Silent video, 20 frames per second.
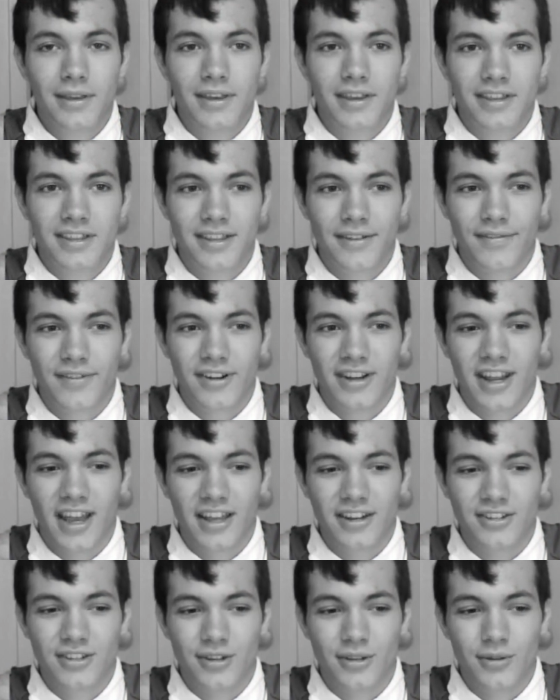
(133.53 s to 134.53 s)
except for
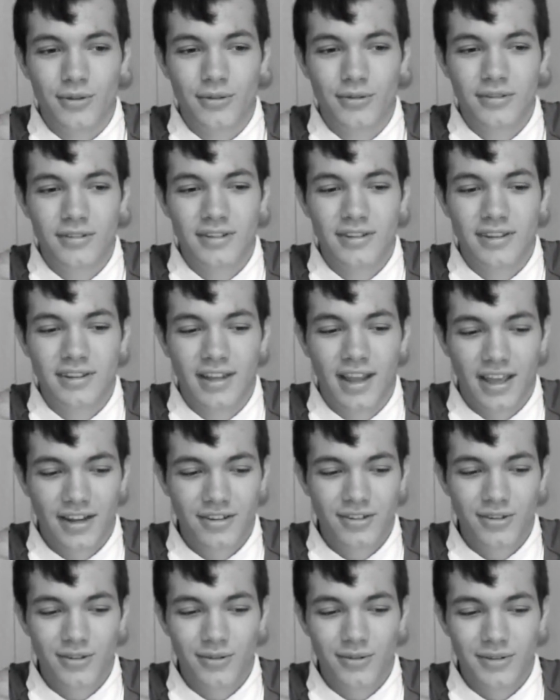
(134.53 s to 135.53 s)
natto.
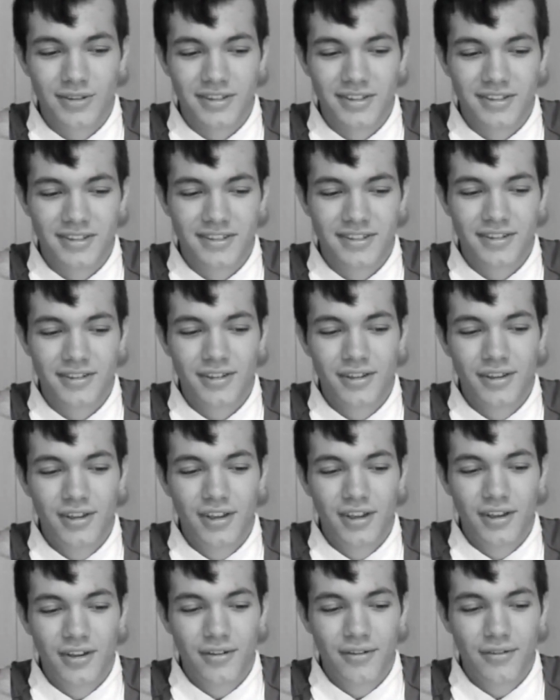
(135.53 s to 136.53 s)
Natto is
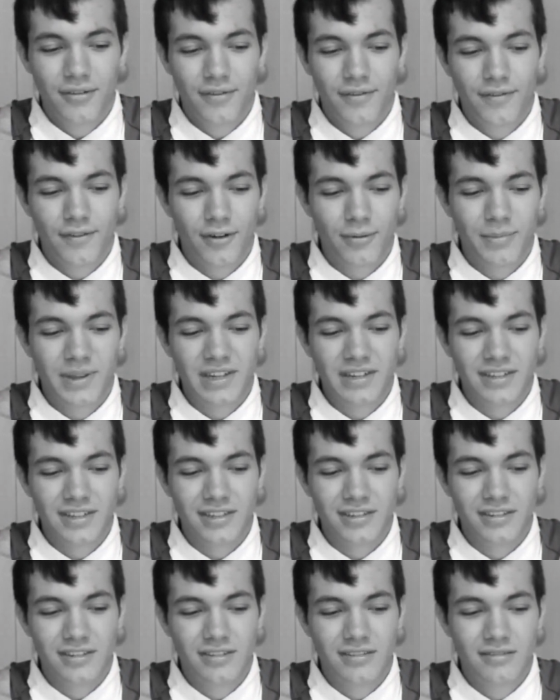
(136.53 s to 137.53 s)
fermented
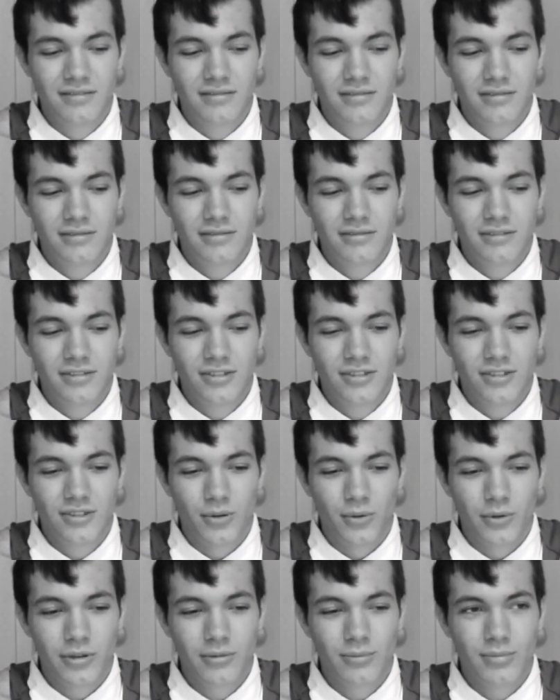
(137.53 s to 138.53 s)

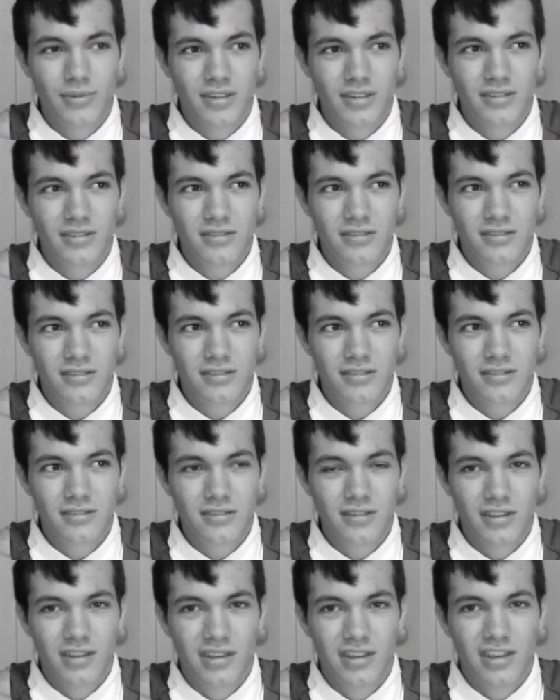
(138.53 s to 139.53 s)
soybeans.
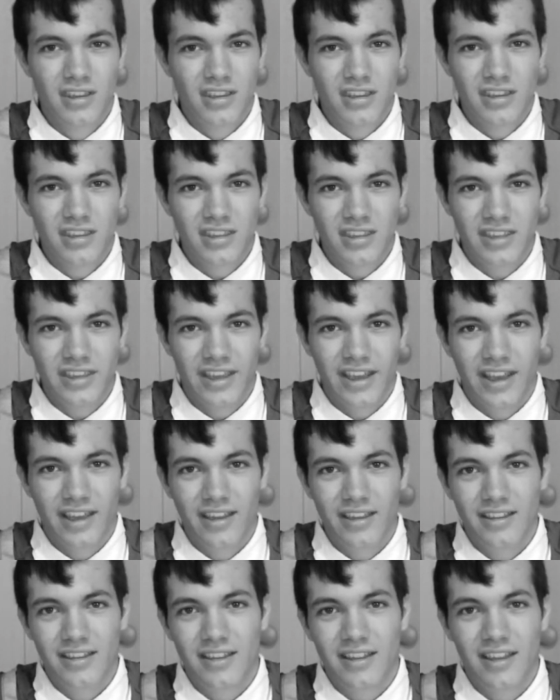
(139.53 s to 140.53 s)
Yeah,
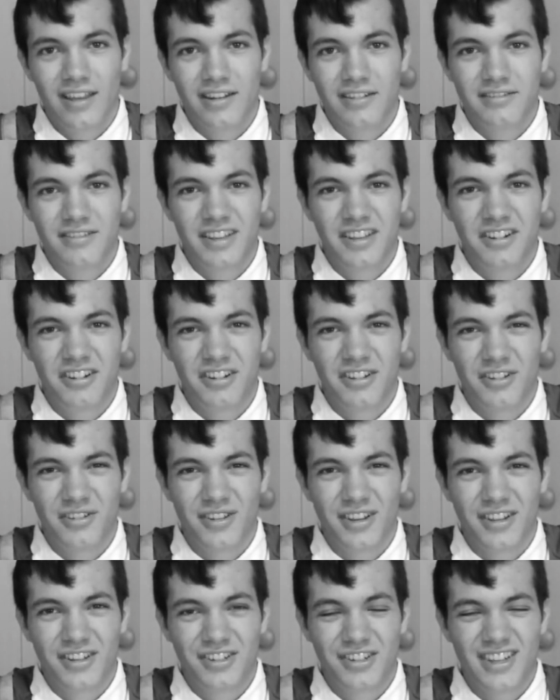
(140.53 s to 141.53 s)
I don't know.
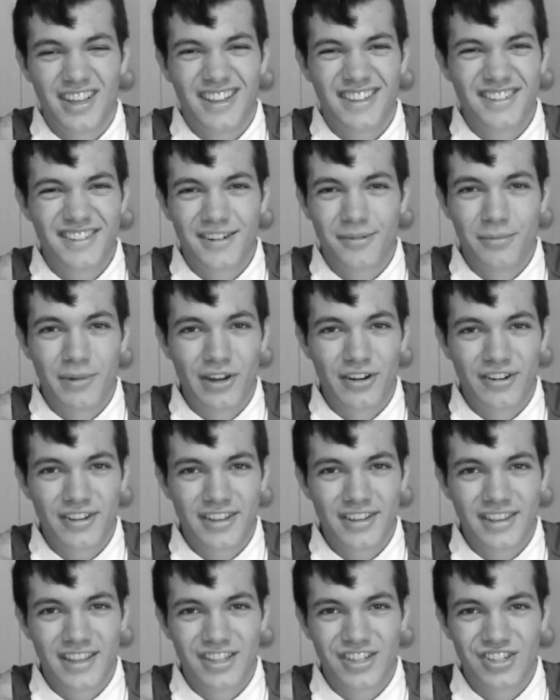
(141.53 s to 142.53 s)
As an
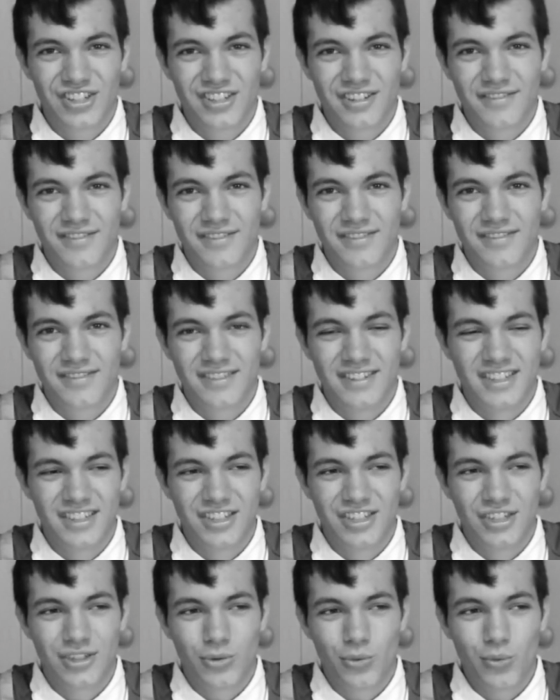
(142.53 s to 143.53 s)
American, that's just is
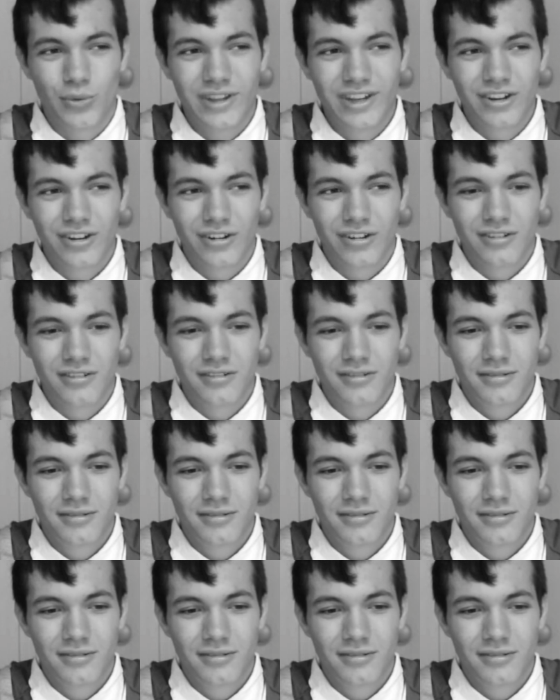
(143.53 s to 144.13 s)
just weird.